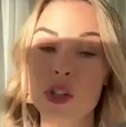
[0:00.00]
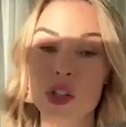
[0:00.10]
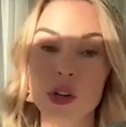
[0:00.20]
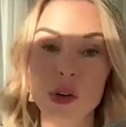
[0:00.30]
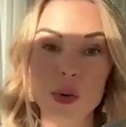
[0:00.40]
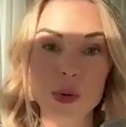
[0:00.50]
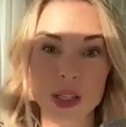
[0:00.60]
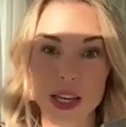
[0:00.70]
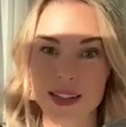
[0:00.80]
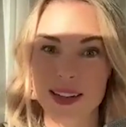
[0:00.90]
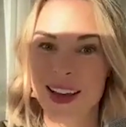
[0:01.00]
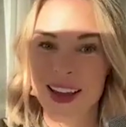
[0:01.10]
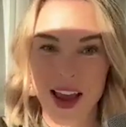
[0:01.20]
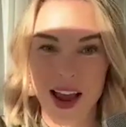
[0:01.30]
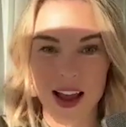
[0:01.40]
issues and
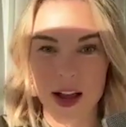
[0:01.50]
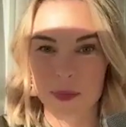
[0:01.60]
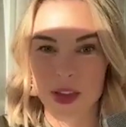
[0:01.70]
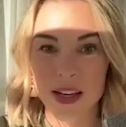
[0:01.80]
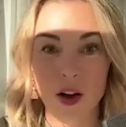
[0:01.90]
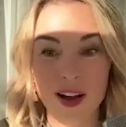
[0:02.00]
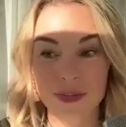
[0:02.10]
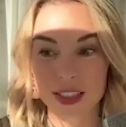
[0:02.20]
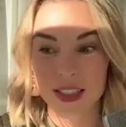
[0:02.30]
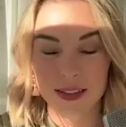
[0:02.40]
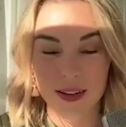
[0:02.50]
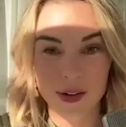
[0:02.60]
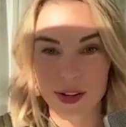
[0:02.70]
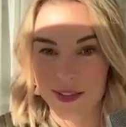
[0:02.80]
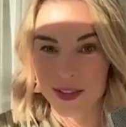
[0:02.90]
um, and often
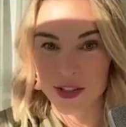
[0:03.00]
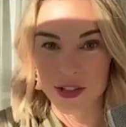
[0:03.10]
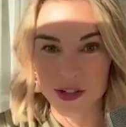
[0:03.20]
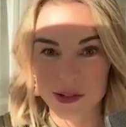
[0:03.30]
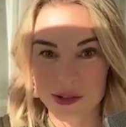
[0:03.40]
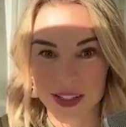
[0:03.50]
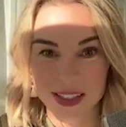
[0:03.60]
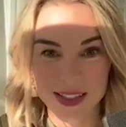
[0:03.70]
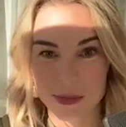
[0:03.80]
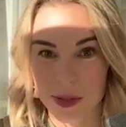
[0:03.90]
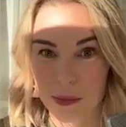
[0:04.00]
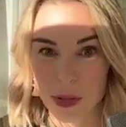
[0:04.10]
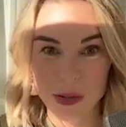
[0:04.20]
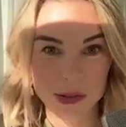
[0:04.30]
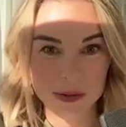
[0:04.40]
all you have to do is
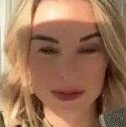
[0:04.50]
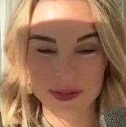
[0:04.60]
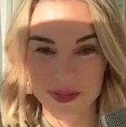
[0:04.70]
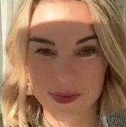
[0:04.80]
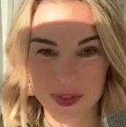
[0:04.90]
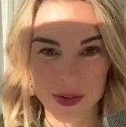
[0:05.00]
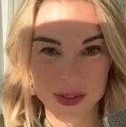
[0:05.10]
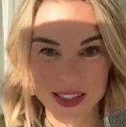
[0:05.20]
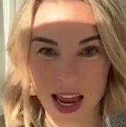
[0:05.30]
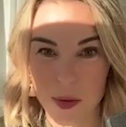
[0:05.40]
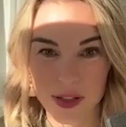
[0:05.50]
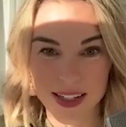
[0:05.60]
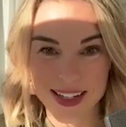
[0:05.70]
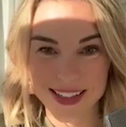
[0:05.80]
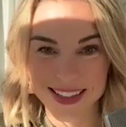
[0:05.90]
remove those
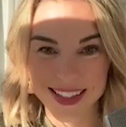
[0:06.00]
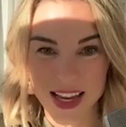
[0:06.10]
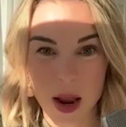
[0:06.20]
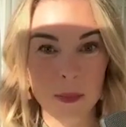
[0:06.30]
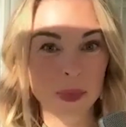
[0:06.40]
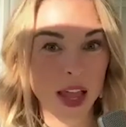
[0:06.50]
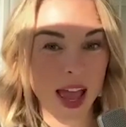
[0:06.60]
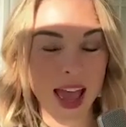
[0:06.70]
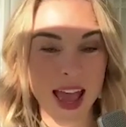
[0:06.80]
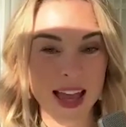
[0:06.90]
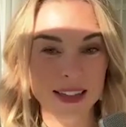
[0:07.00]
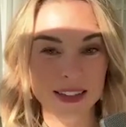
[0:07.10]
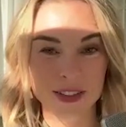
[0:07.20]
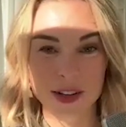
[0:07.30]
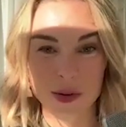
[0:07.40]
tablets and
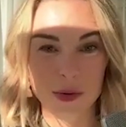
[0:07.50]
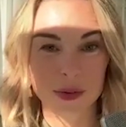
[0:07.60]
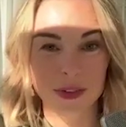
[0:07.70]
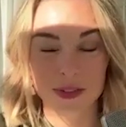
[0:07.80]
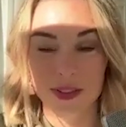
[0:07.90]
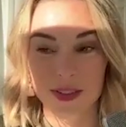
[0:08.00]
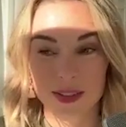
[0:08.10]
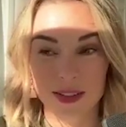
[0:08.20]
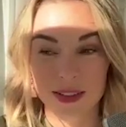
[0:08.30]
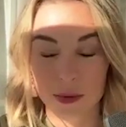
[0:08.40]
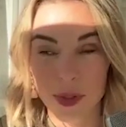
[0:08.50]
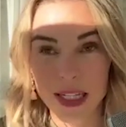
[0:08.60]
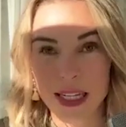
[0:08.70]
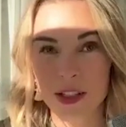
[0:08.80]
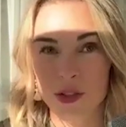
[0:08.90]
you know
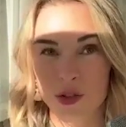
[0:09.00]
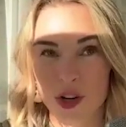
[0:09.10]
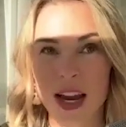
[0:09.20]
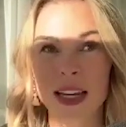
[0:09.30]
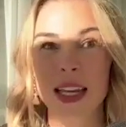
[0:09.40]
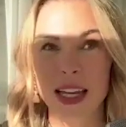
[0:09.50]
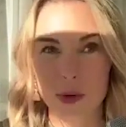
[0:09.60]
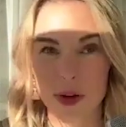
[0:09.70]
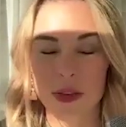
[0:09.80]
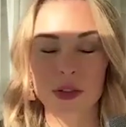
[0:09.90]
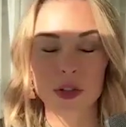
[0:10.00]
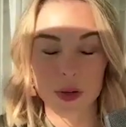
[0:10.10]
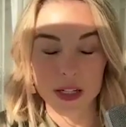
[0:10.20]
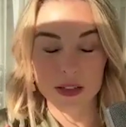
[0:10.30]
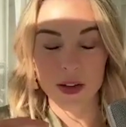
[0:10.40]
really check in with the
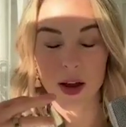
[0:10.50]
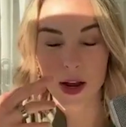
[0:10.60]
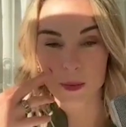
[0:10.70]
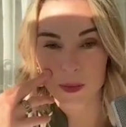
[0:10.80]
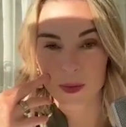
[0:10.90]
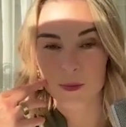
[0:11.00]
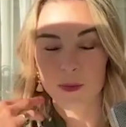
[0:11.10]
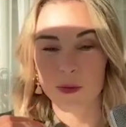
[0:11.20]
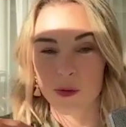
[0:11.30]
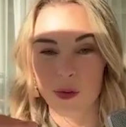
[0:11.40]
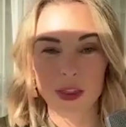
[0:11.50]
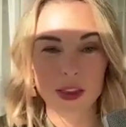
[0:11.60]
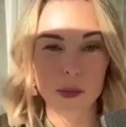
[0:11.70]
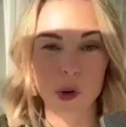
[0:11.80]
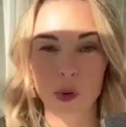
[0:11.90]
screen time feed
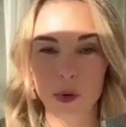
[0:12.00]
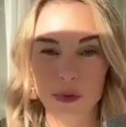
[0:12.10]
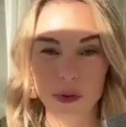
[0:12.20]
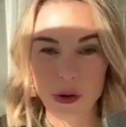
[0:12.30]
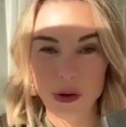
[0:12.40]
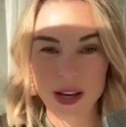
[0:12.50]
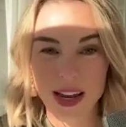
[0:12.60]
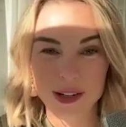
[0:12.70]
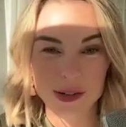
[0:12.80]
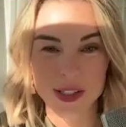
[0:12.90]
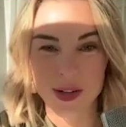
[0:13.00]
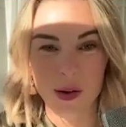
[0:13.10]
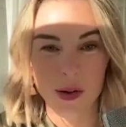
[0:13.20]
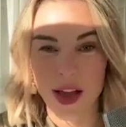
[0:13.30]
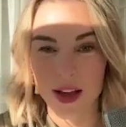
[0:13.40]
them mm-hmm. whole food and you see
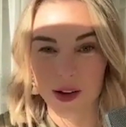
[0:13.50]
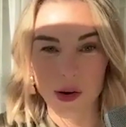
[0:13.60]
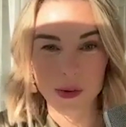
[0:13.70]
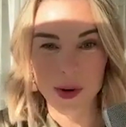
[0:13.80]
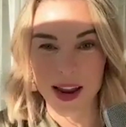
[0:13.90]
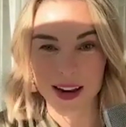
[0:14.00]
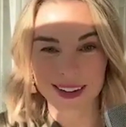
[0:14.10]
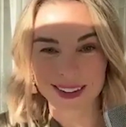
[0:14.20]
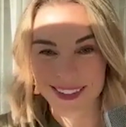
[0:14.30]
all that go away